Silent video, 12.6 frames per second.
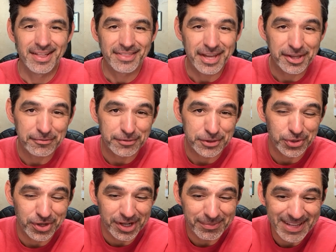Thank you for
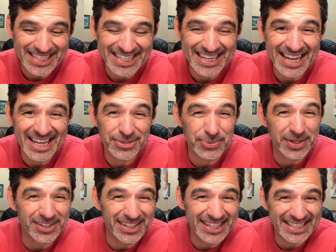joining me today as we
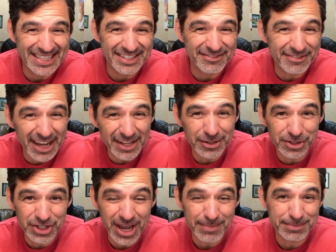look at this final
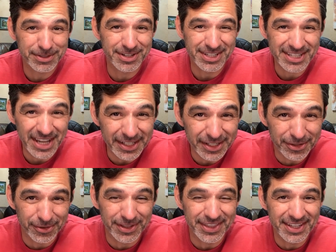chapter in 2
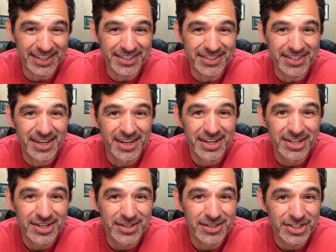Corinthians,
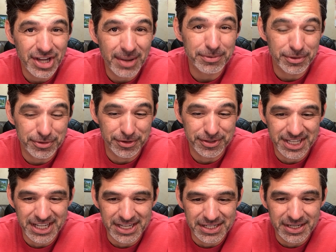chapter
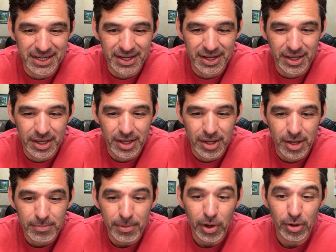13.
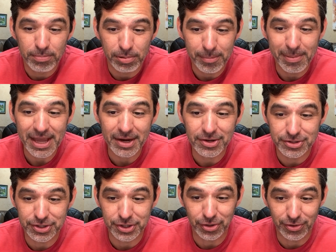Paul prepares
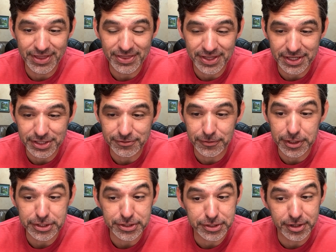the Corinthians for
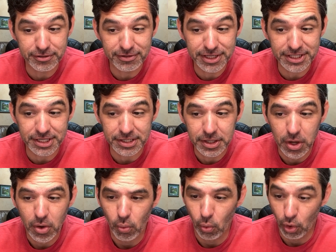his third visit,
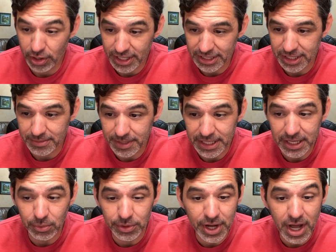warning them that he
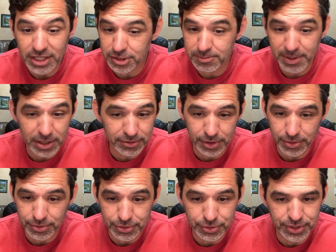will not spare
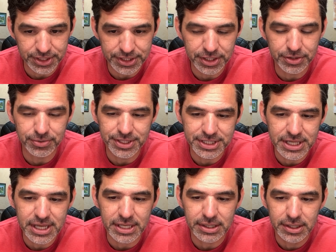those who continue in
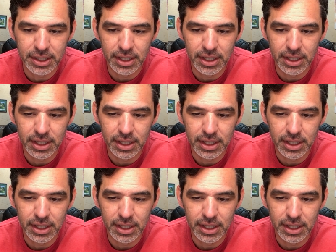sin.